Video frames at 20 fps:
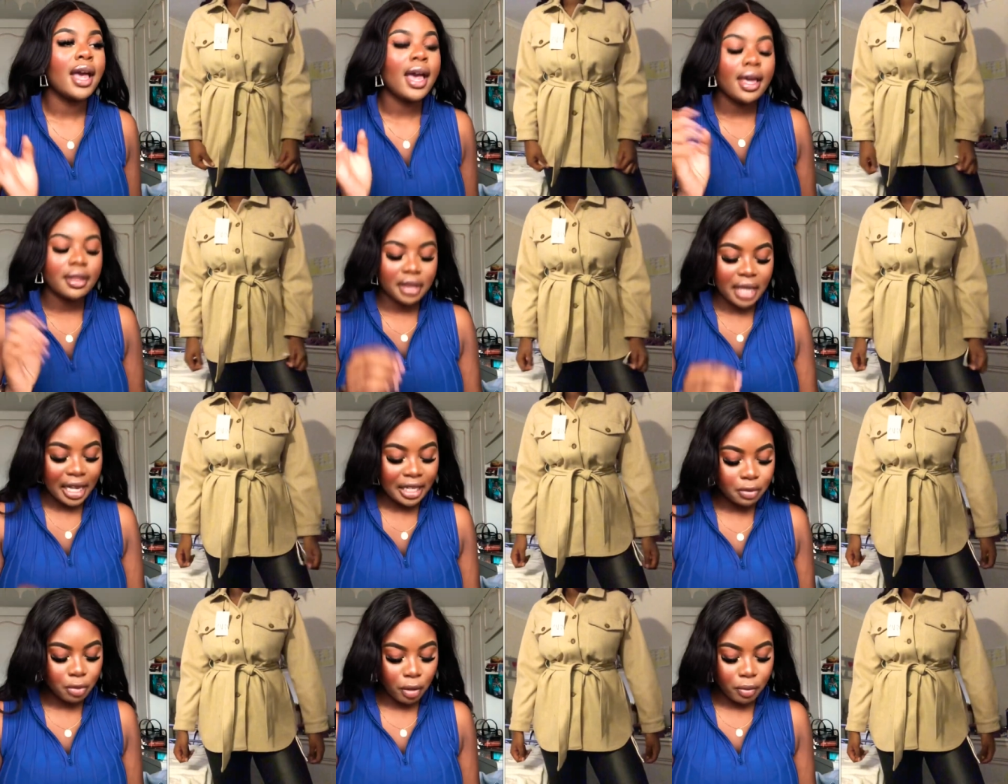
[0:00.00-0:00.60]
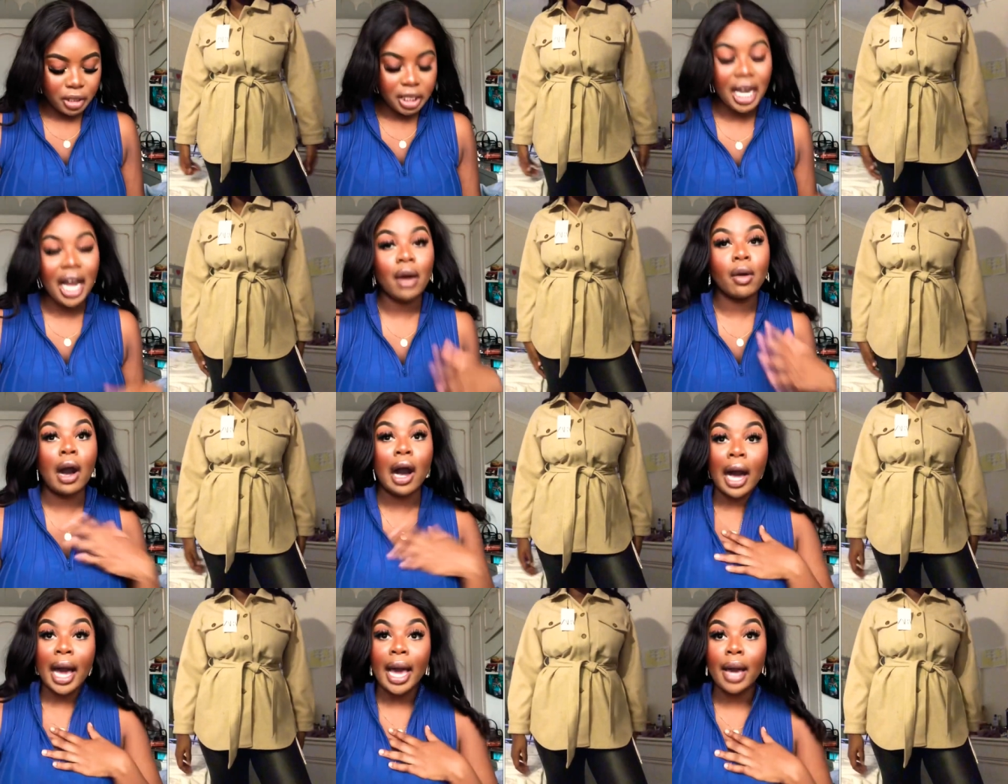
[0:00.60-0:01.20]
That's probably how
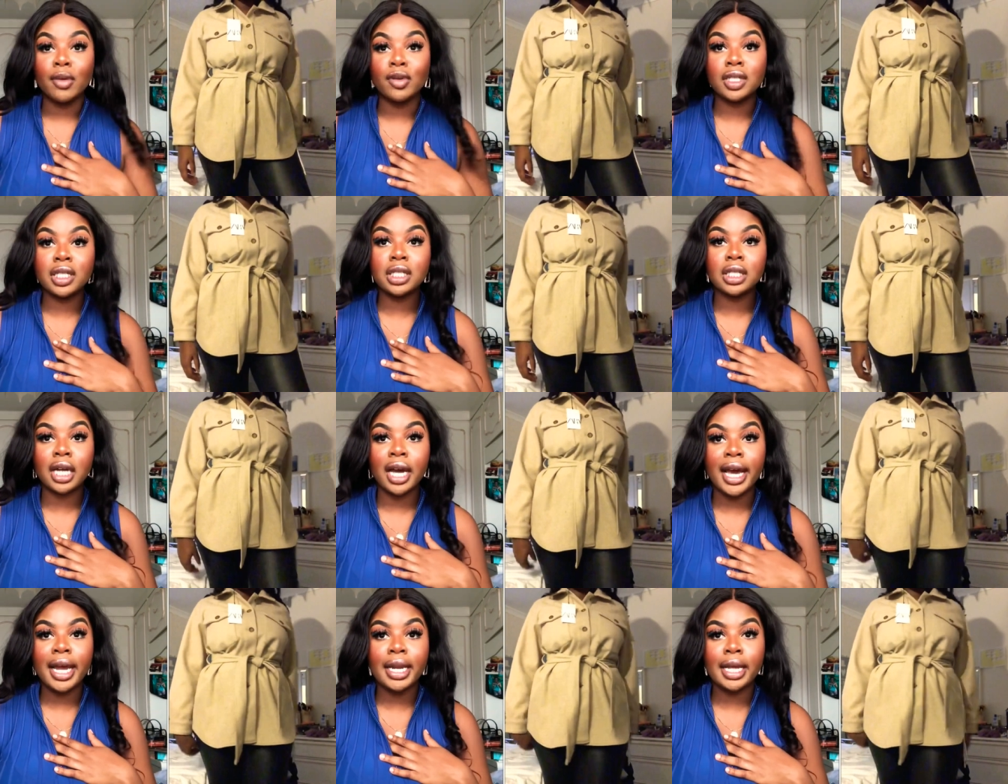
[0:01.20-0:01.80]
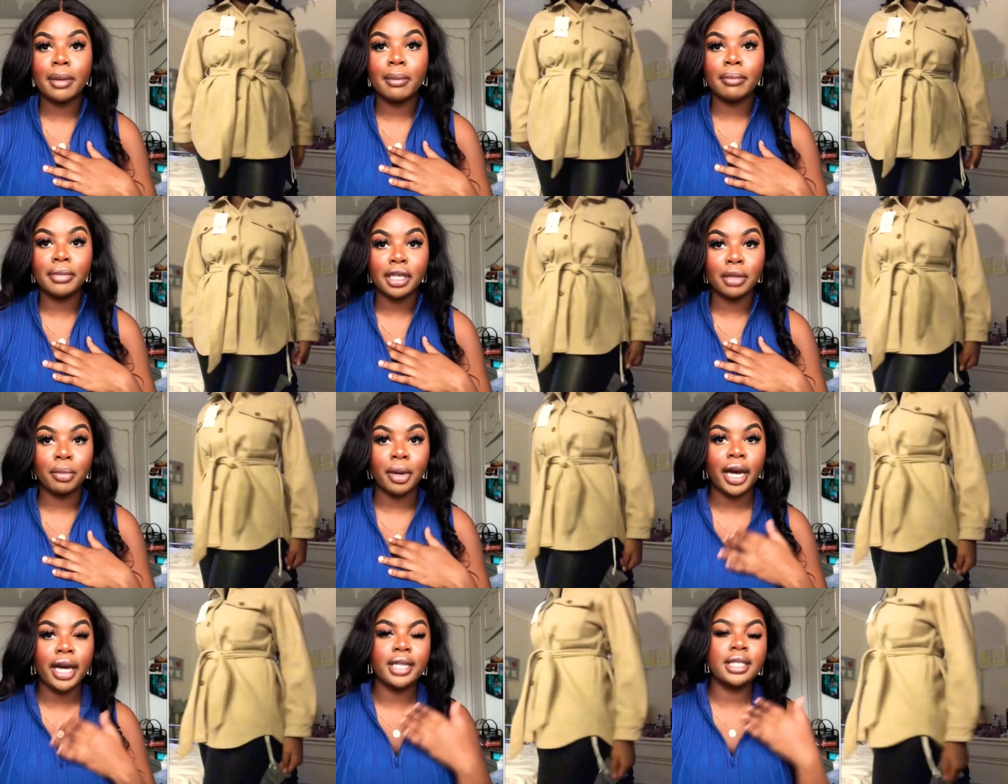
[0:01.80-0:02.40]
I would style it, me
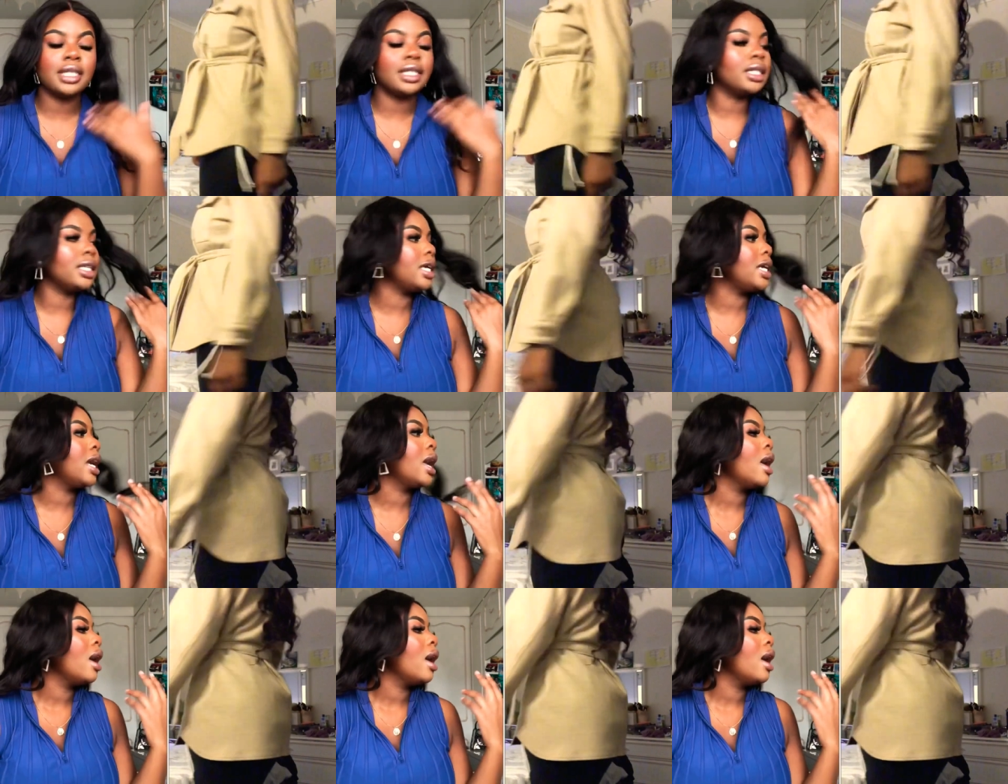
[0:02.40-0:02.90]
personally.